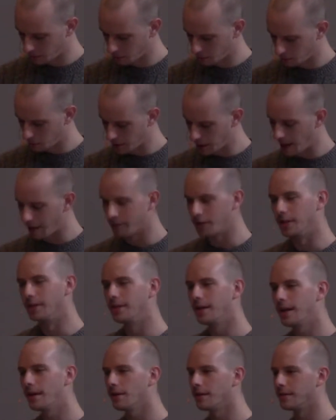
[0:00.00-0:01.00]
We have an
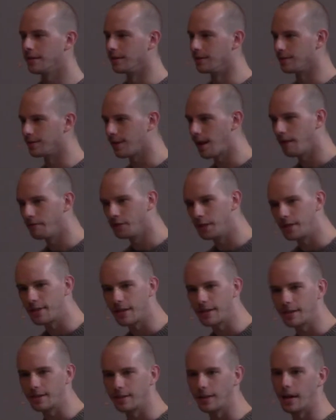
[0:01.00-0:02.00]
inheritance.
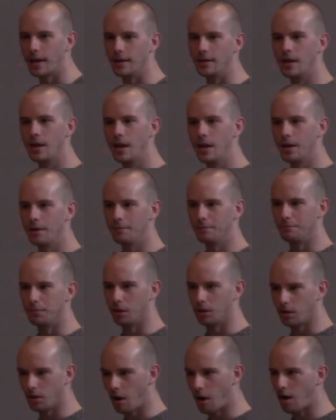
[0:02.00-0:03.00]
Everything that
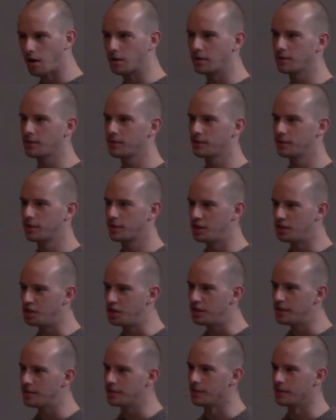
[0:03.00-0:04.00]
belongs to
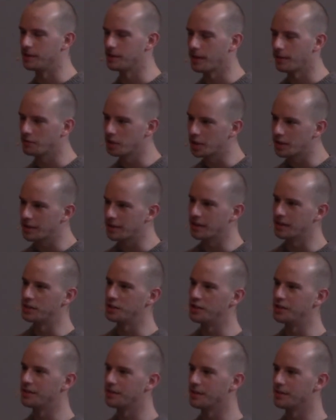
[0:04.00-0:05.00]
Jesus. Everything that
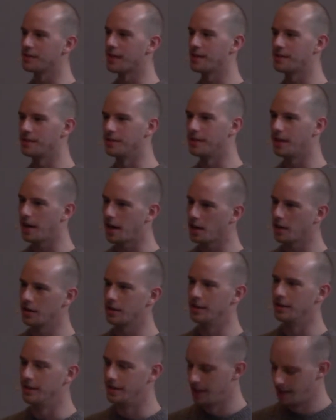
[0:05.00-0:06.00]
Jesus has
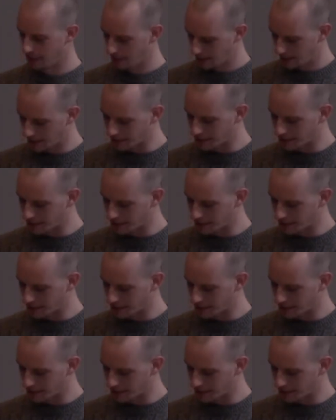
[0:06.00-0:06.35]
inherited in